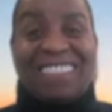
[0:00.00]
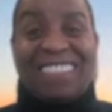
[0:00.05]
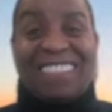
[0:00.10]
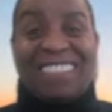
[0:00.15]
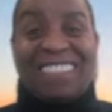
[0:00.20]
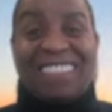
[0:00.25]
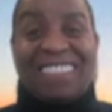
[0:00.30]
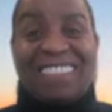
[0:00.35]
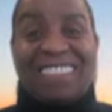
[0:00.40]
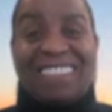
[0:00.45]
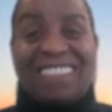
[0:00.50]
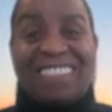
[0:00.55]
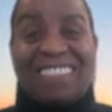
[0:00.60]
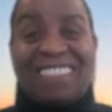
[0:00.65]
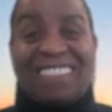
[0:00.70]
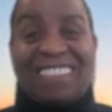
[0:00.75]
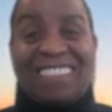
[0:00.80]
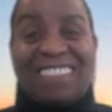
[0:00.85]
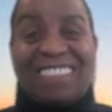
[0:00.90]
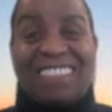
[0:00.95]

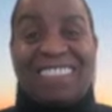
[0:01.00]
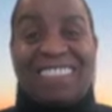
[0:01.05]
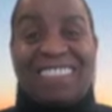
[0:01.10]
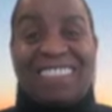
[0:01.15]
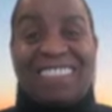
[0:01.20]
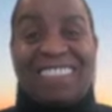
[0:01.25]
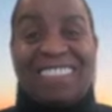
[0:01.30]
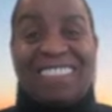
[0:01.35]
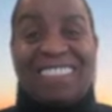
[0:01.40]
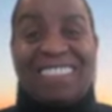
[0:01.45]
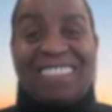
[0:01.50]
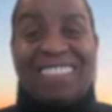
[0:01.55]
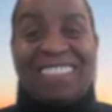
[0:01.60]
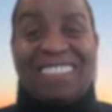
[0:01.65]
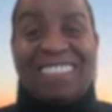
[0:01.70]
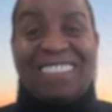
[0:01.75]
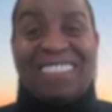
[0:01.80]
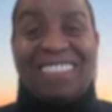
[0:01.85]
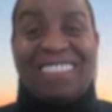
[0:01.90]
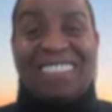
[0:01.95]

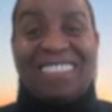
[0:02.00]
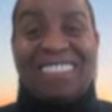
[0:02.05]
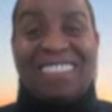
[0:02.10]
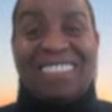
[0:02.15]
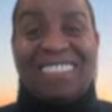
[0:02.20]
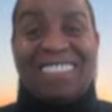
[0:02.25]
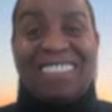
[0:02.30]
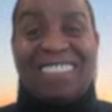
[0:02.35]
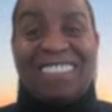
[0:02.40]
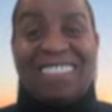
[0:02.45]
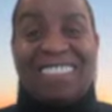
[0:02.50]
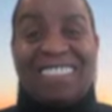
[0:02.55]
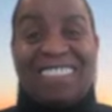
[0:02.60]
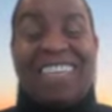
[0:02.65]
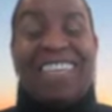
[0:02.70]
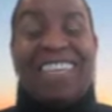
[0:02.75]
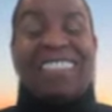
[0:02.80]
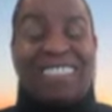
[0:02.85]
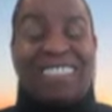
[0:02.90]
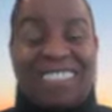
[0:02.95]

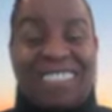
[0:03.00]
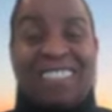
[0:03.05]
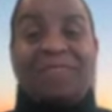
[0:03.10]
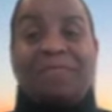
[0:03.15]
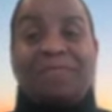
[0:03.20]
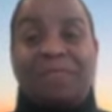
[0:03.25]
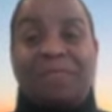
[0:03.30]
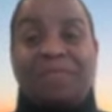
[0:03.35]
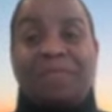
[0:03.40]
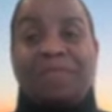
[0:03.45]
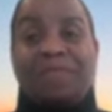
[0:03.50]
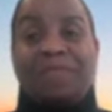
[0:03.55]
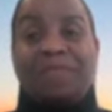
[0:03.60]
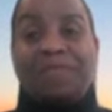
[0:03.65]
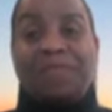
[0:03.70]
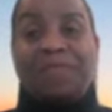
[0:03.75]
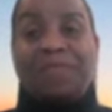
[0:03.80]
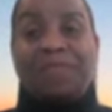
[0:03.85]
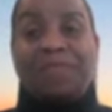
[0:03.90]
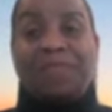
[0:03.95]

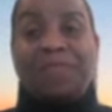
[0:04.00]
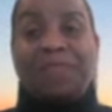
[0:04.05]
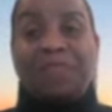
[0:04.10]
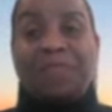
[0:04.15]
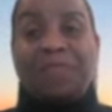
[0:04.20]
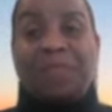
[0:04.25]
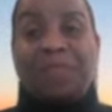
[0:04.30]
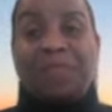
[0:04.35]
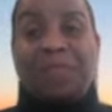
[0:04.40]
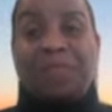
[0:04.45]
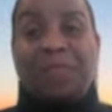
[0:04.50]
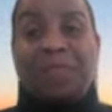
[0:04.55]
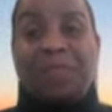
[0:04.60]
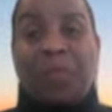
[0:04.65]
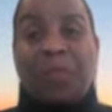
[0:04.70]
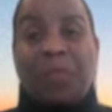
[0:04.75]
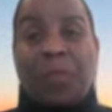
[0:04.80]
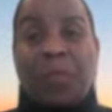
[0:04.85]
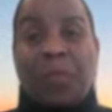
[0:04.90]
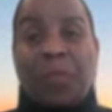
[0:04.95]

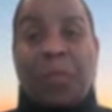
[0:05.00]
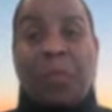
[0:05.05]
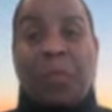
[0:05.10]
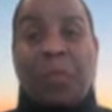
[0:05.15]
(not speaking)